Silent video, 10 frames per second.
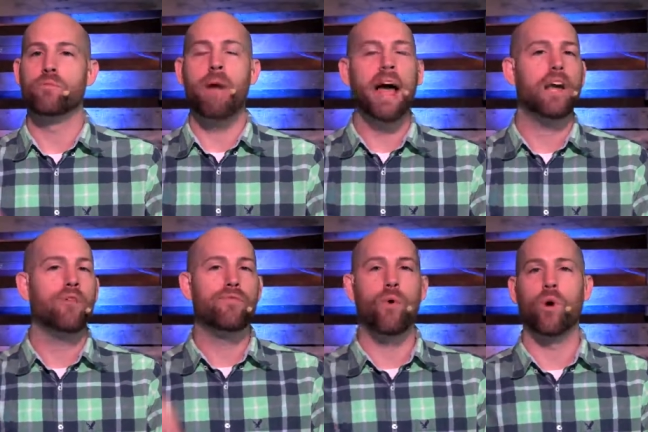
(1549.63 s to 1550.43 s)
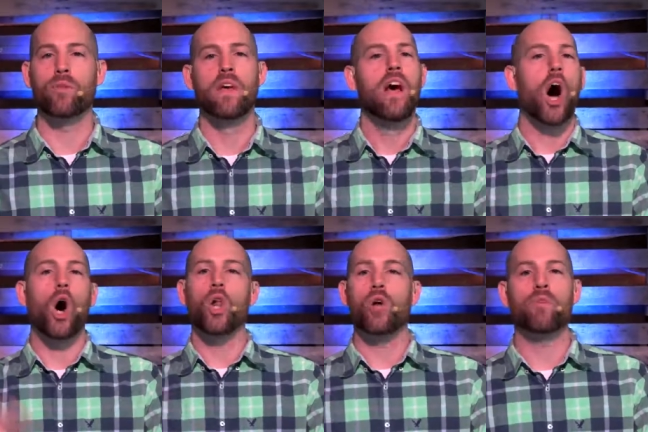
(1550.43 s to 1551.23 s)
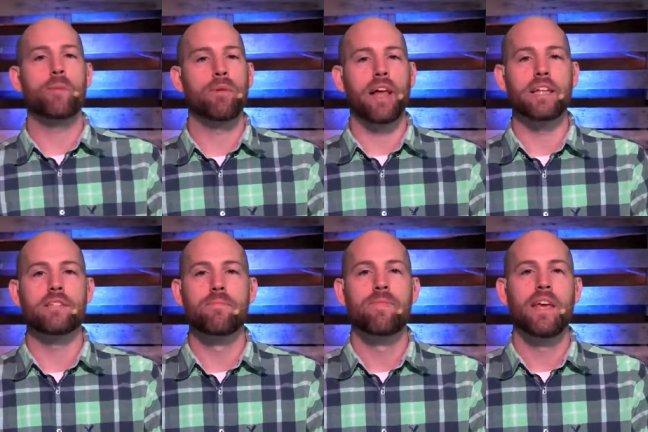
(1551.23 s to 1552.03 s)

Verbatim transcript: back and forth, all over the place.